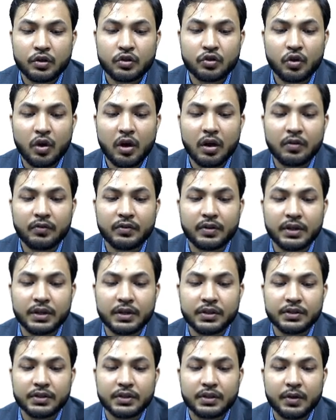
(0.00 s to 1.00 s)
Solve
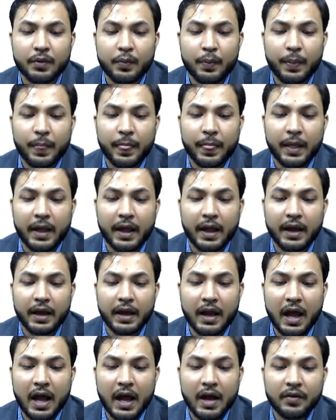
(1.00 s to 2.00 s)
this
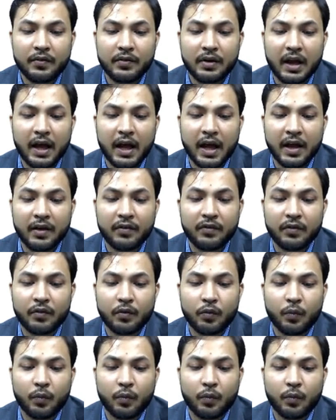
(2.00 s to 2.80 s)
and I will have